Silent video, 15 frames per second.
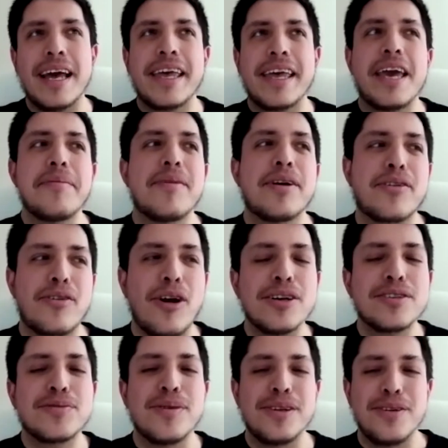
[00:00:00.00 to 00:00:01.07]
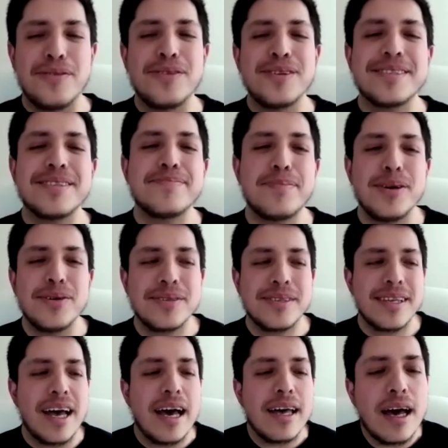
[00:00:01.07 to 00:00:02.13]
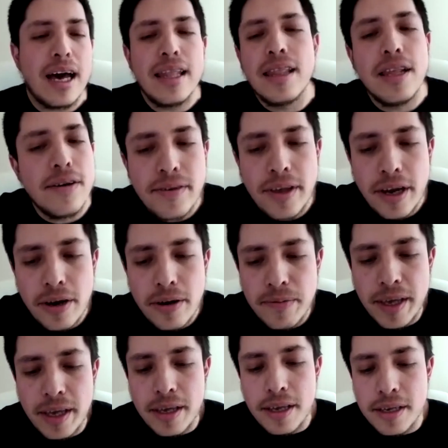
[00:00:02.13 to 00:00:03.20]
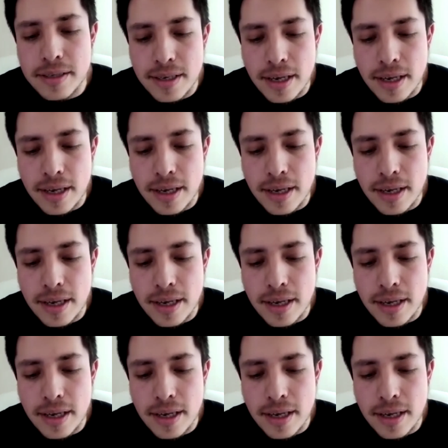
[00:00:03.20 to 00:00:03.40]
came across one of his posts. I love Gary Vee.